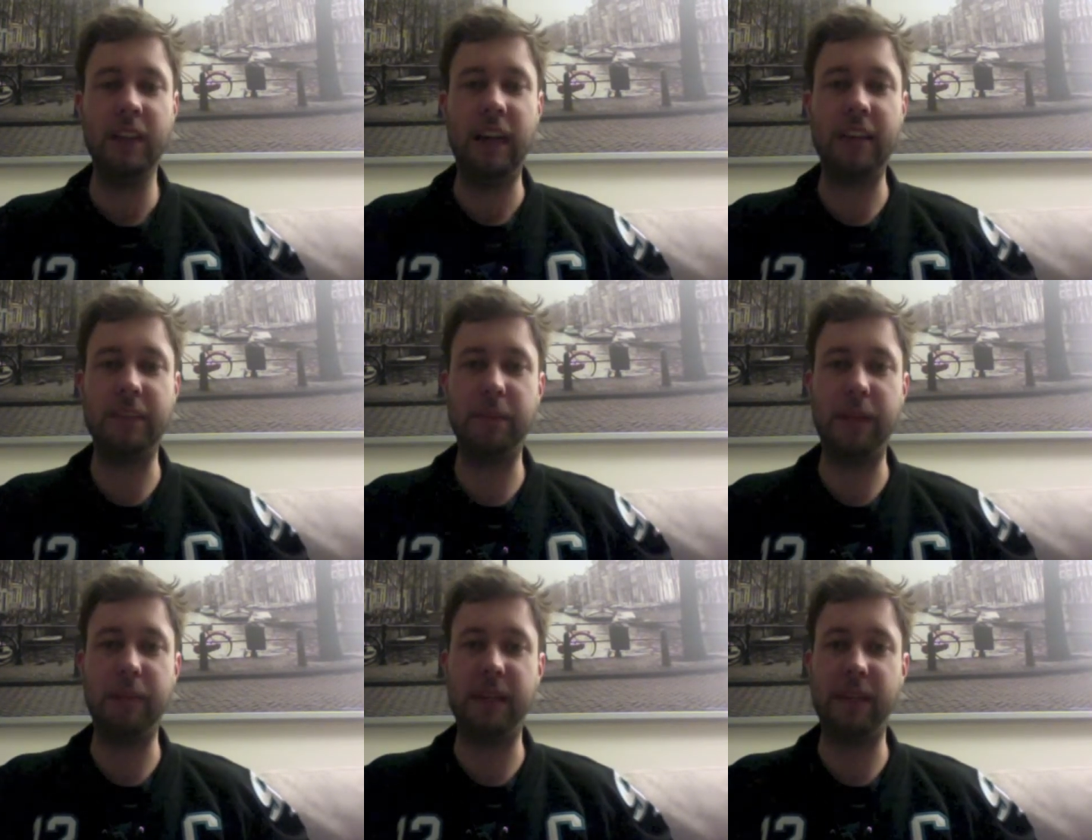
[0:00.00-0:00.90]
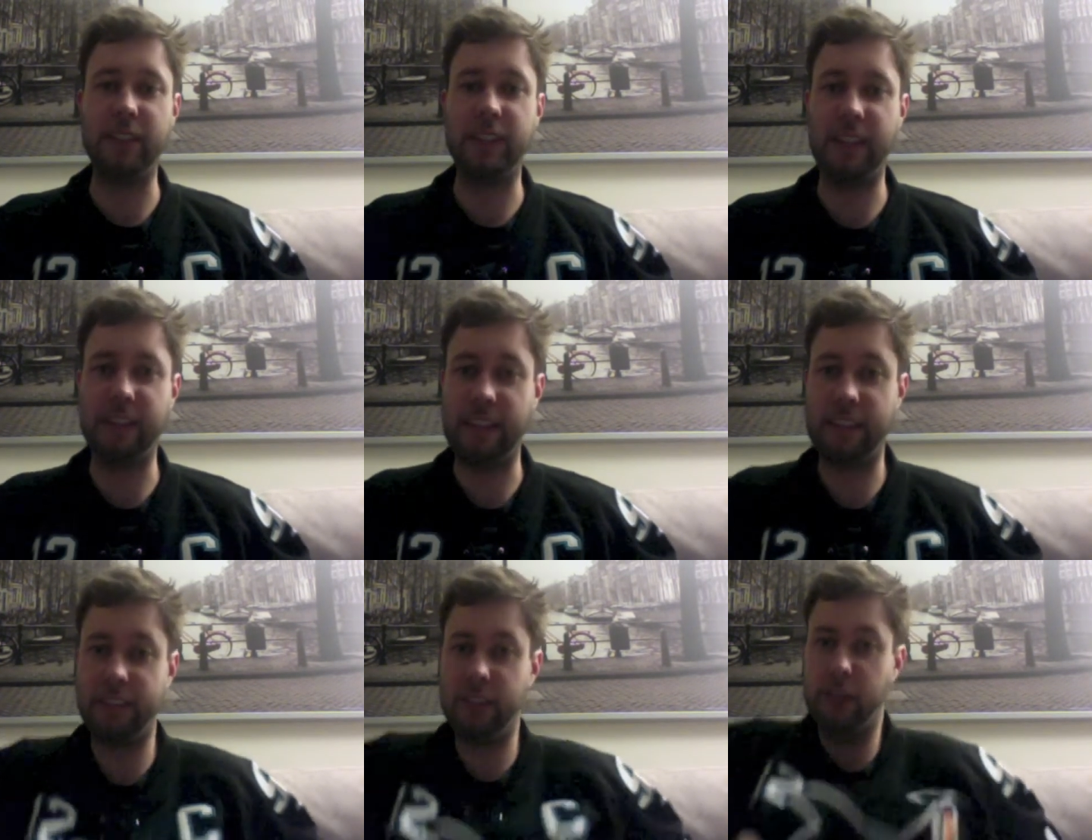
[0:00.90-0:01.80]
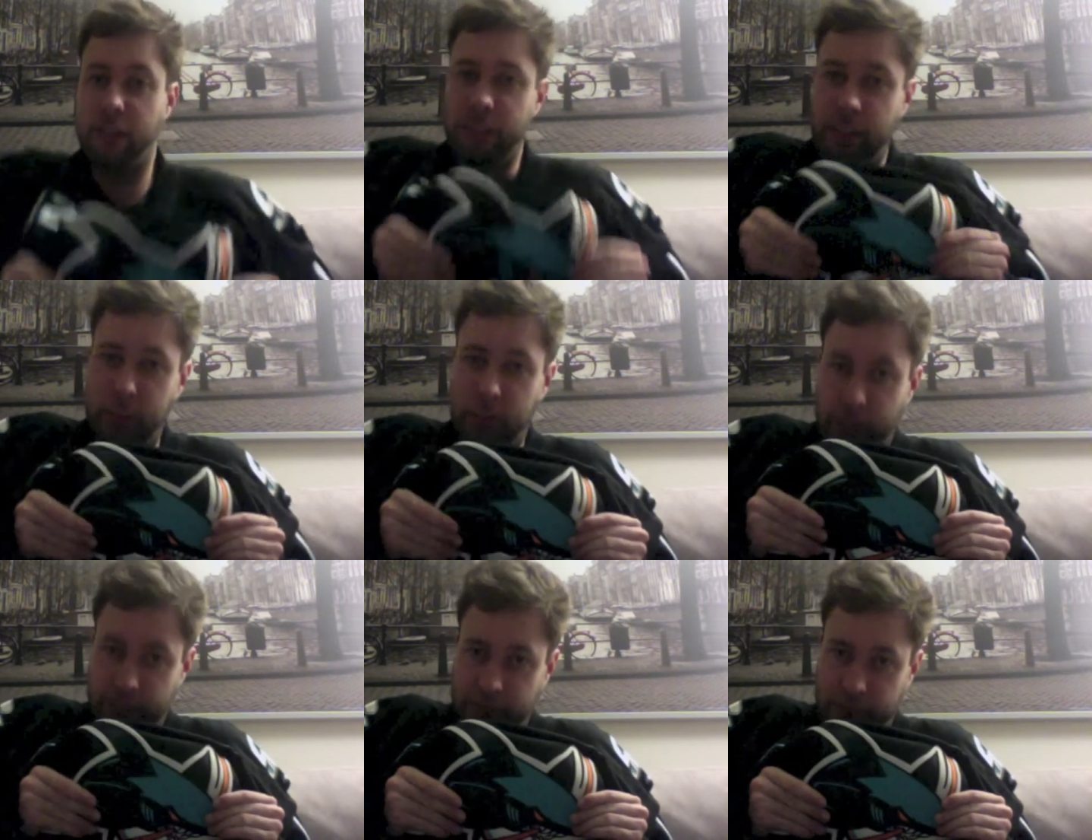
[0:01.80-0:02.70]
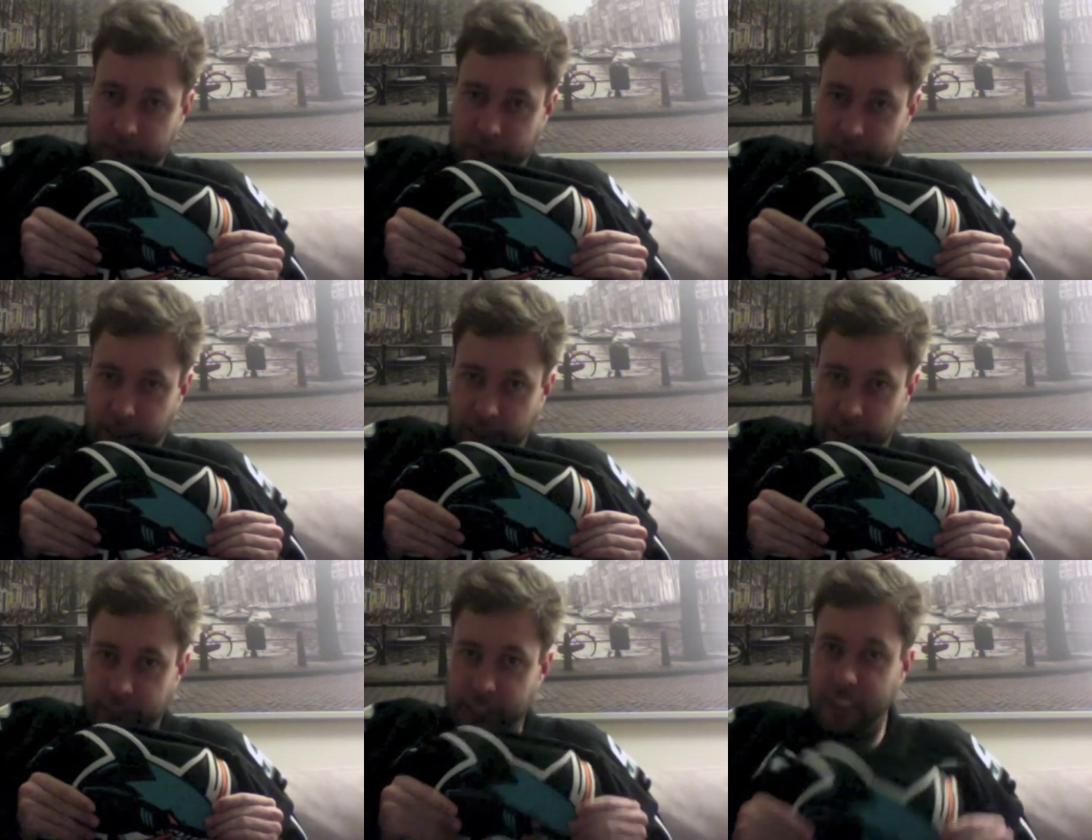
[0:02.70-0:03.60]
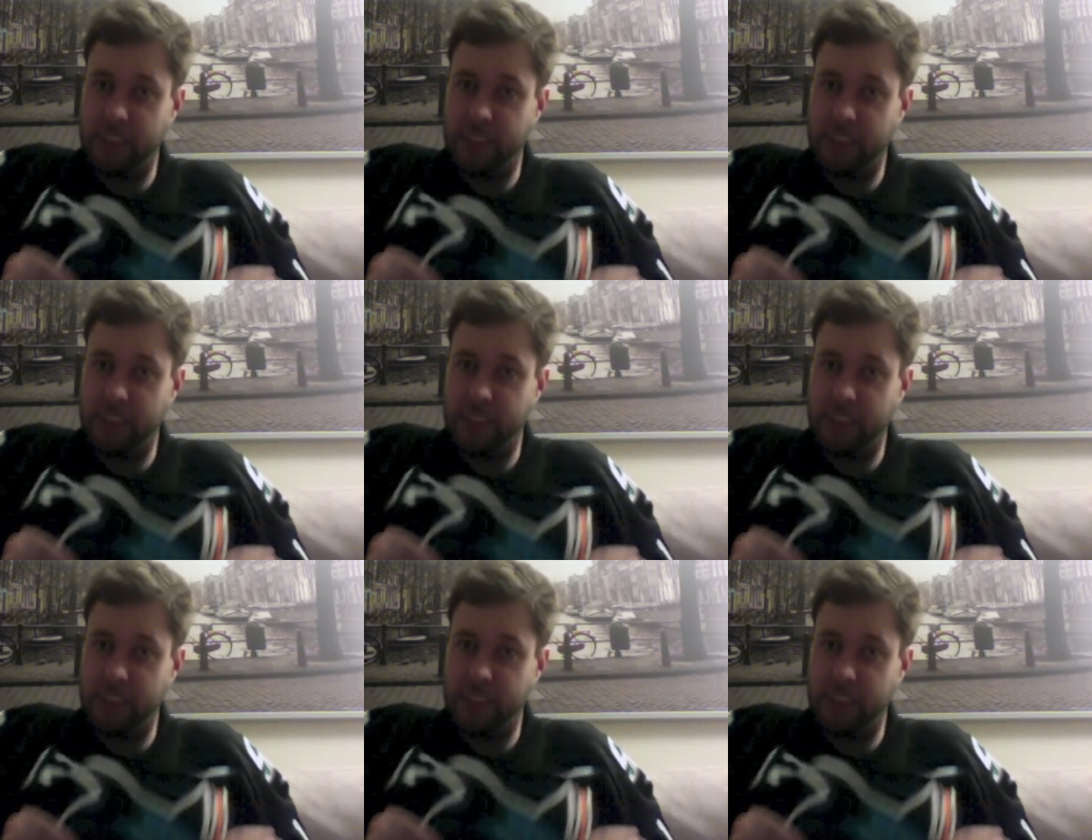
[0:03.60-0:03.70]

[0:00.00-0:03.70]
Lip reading: As you may have been able to tell, that's the jersey I've been wearing for this entire video.